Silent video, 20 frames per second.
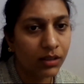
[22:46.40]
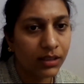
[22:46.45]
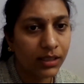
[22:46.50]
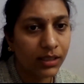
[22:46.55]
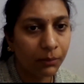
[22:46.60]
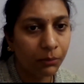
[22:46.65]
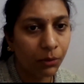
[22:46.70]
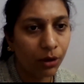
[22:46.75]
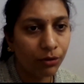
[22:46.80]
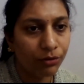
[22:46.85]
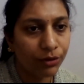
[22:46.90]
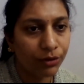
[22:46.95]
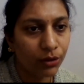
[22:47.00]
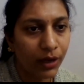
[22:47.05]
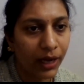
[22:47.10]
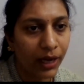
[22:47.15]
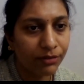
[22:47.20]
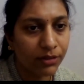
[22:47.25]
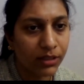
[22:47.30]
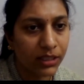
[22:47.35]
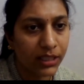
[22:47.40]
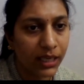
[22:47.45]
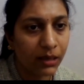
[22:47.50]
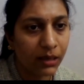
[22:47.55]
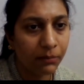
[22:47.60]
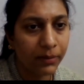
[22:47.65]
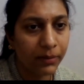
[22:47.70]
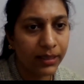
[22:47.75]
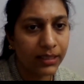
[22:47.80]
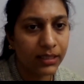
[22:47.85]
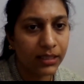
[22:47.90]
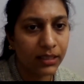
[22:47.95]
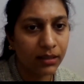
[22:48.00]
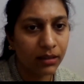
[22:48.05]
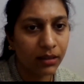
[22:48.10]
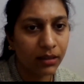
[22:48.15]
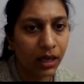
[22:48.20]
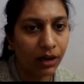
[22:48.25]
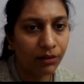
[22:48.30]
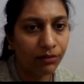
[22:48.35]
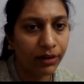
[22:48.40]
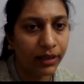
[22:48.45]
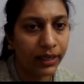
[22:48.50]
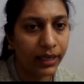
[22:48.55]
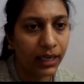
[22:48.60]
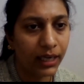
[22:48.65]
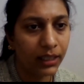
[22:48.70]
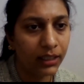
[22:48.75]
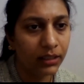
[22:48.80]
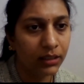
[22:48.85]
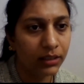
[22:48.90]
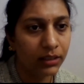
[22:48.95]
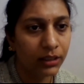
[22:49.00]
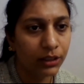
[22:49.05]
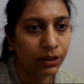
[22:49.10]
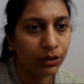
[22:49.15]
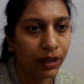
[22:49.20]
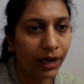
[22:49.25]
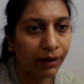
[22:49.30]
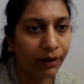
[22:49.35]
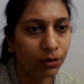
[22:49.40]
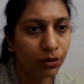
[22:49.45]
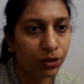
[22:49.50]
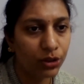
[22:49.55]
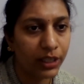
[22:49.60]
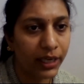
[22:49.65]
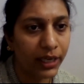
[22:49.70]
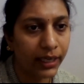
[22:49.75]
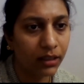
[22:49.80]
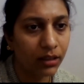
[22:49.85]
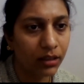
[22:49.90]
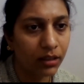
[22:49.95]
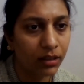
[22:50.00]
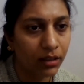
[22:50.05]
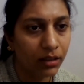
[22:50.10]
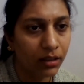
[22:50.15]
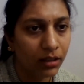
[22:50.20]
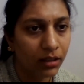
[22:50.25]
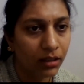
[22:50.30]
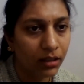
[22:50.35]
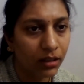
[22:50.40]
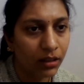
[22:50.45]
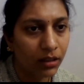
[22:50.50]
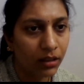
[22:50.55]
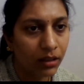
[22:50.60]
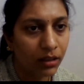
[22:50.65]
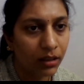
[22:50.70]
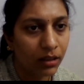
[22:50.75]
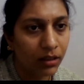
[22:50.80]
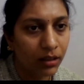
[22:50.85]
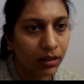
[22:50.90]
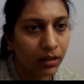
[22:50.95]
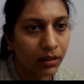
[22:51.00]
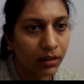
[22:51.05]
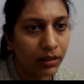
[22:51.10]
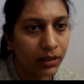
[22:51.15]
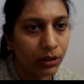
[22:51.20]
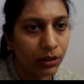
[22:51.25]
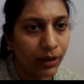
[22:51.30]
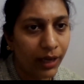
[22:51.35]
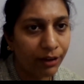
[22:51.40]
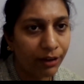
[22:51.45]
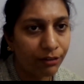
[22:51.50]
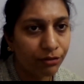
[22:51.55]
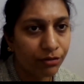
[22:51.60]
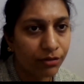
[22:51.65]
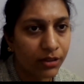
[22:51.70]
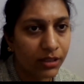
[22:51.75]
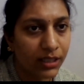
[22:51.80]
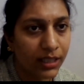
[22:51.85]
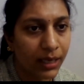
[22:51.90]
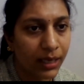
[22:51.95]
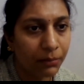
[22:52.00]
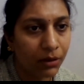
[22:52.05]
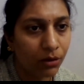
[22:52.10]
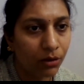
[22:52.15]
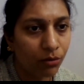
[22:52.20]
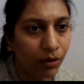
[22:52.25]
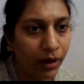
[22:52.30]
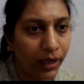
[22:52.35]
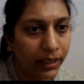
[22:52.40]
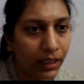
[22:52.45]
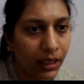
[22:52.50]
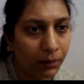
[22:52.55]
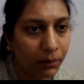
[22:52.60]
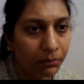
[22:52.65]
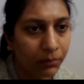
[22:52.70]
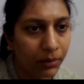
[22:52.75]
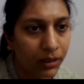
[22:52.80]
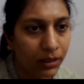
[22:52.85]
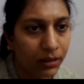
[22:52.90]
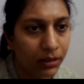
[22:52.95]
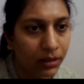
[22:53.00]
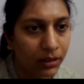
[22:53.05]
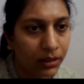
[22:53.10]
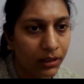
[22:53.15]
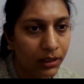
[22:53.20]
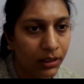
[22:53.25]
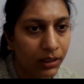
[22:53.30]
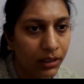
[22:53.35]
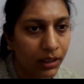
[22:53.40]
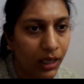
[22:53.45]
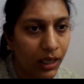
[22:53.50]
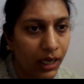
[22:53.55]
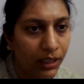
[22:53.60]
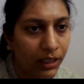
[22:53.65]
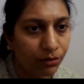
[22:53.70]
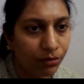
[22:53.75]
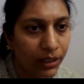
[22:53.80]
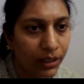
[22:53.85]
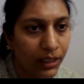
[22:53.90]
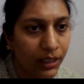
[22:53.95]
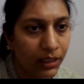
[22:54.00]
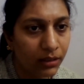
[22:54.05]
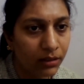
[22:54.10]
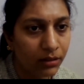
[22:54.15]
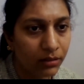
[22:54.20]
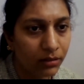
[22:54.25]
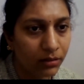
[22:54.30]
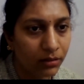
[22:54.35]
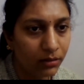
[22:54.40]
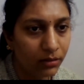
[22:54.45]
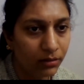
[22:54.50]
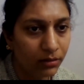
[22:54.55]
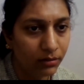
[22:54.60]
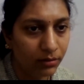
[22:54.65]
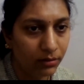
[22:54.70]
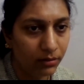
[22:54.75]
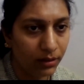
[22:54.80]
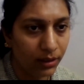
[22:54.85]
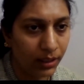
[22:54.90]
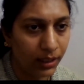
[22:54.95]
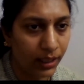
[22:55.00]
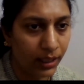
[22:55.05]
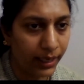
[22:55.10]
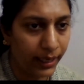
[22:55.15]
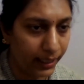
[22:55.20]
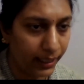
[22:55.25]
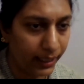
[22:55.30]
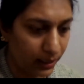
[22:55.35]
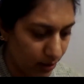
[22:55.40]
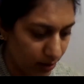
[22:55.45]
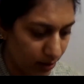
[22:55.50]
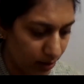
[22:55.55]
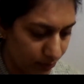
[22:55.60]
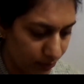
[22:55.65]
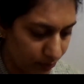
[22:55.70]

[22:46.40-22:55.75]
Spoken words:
Some of you have still missed. Avarna, you have to check. You have skipped one number. Anvi, correct.